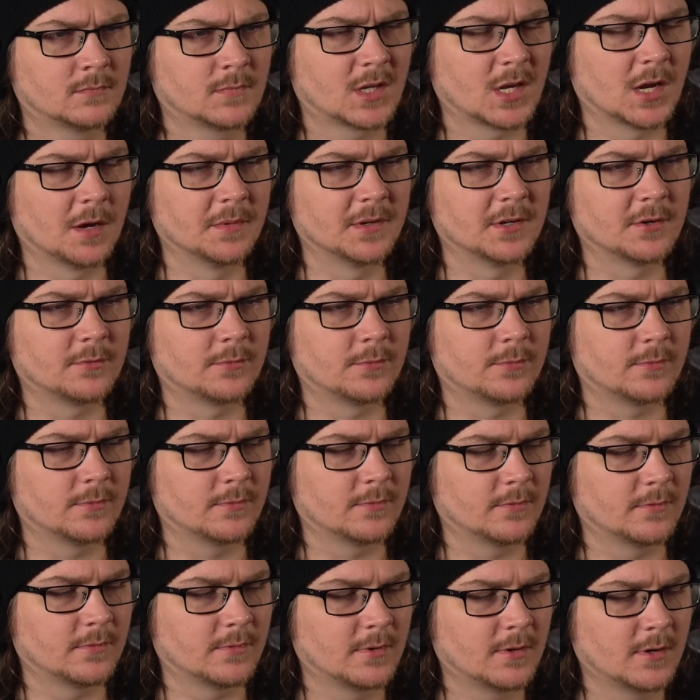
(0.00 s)
Coming to
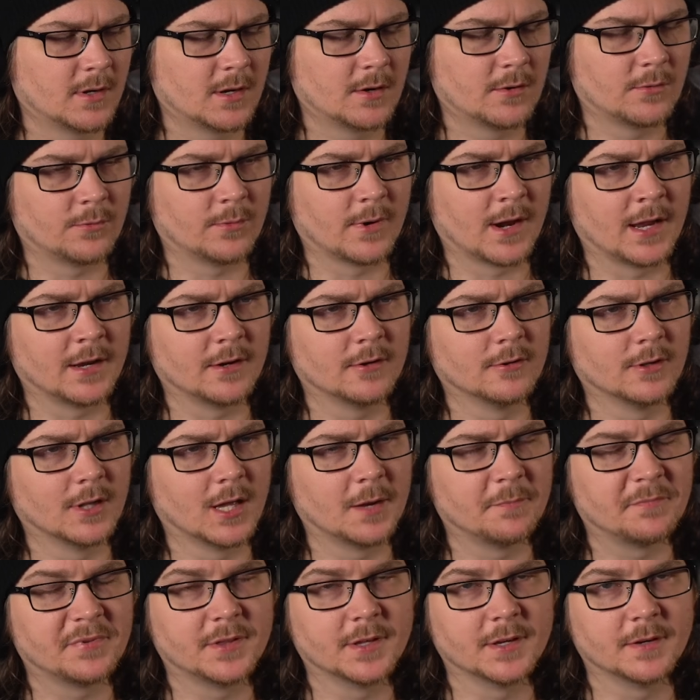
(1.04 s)
wrangle
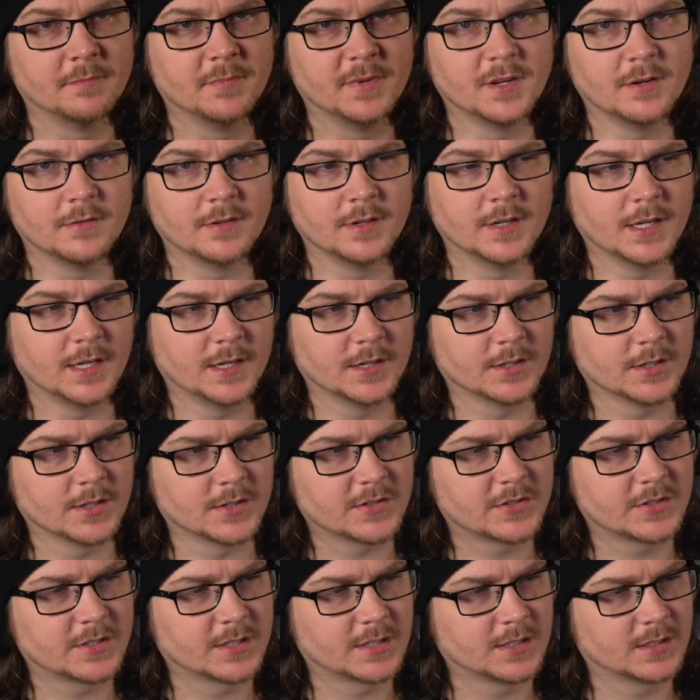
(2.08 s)
up the
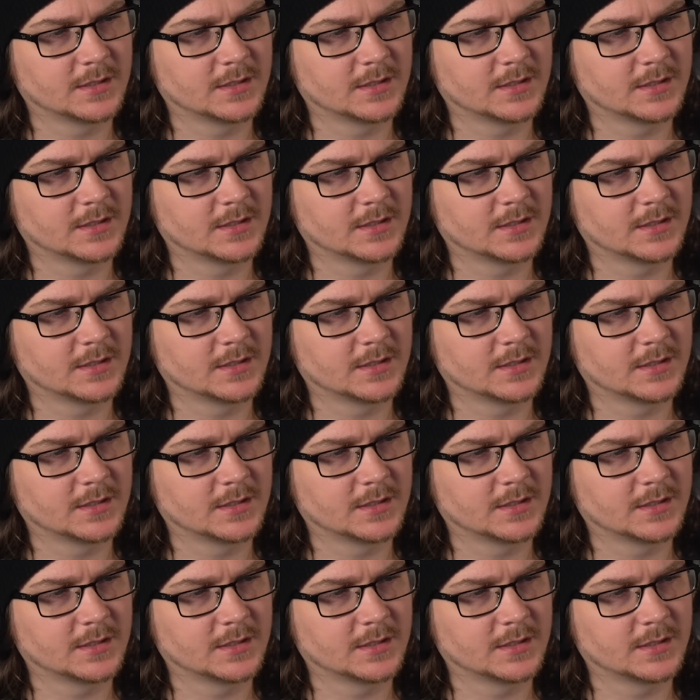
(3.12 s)
mutineers.